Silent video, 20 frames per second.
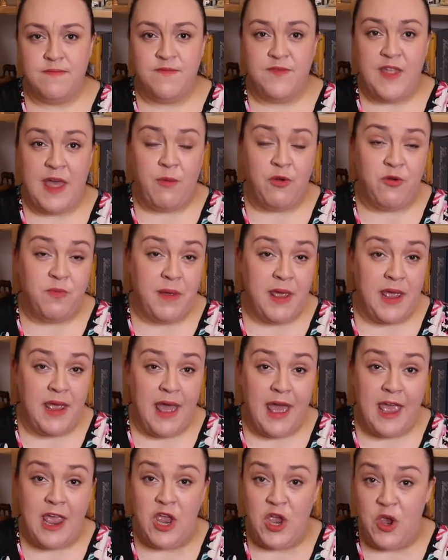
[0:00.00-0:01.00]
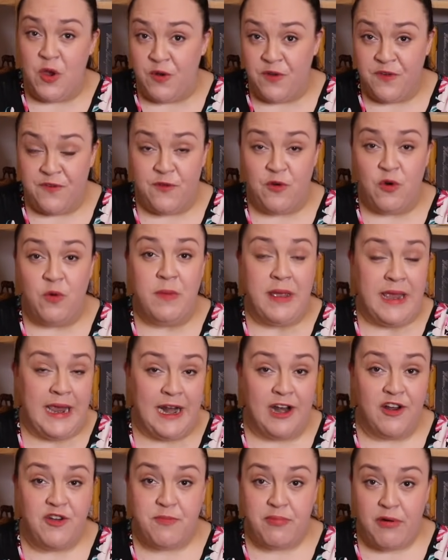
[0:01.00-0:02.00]
There would be a uniform
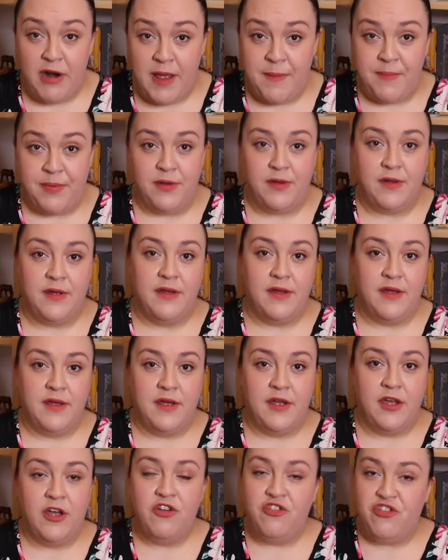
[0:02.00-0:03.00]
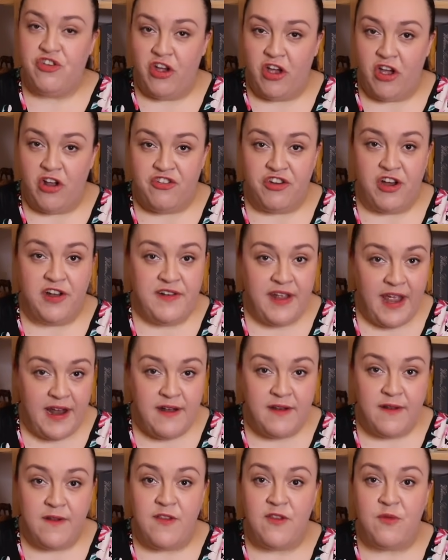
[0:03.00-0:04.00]
English prayer book, Church
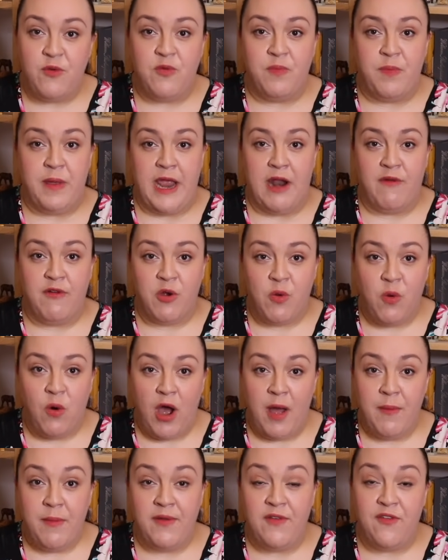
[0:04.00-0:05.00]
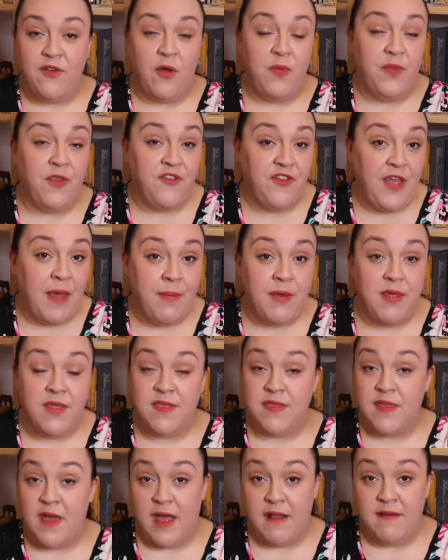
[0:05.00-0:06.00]
attendance would be a requirement on the
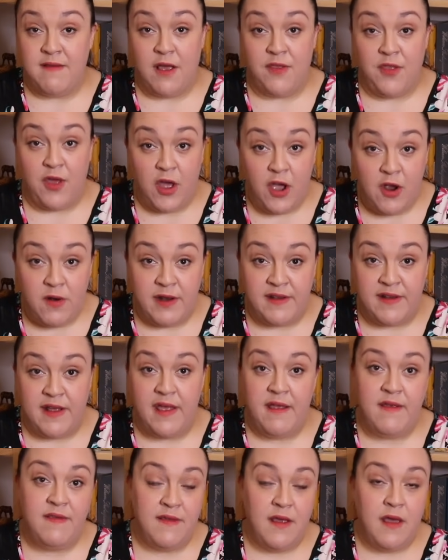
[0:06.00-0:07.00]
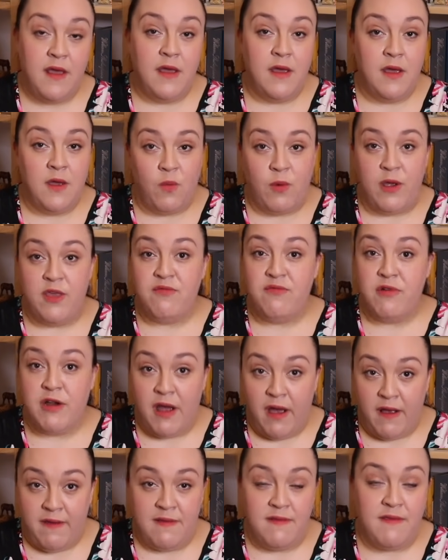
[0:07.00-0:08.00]
Sabbath and other holy days, with
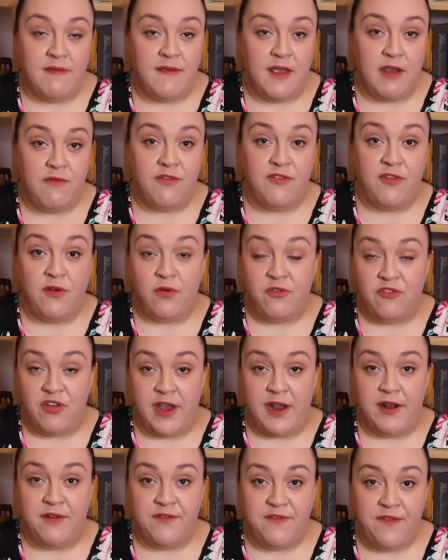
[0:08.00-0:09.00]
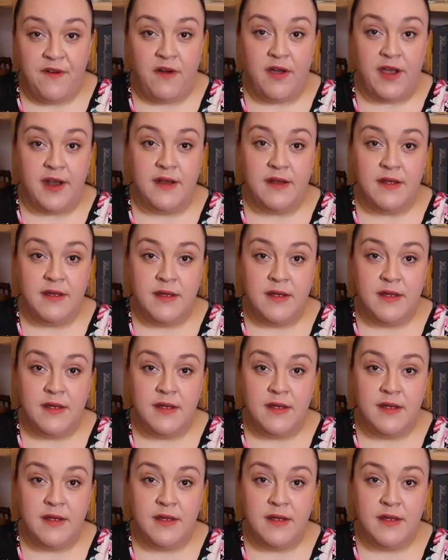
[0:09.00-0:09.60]
recusancy resulting in a fine.